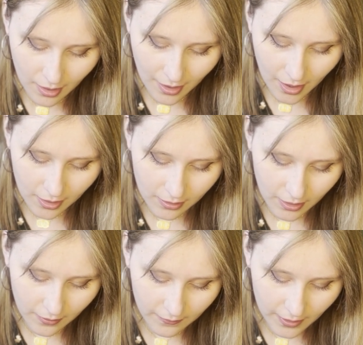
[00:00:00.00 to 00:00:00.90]
all
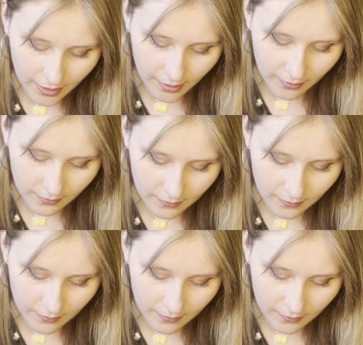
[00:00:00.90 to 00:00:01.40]
over